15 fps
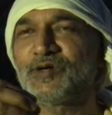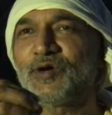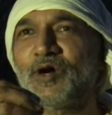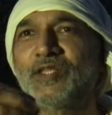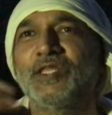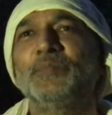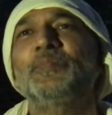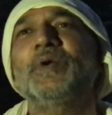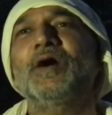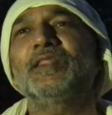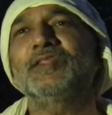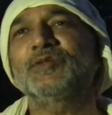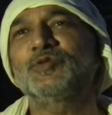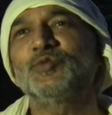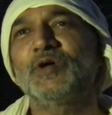on the
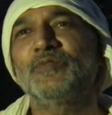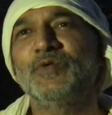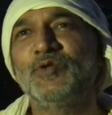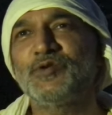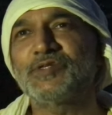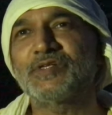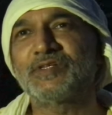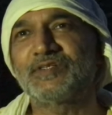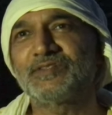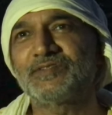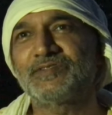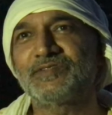path to evolution,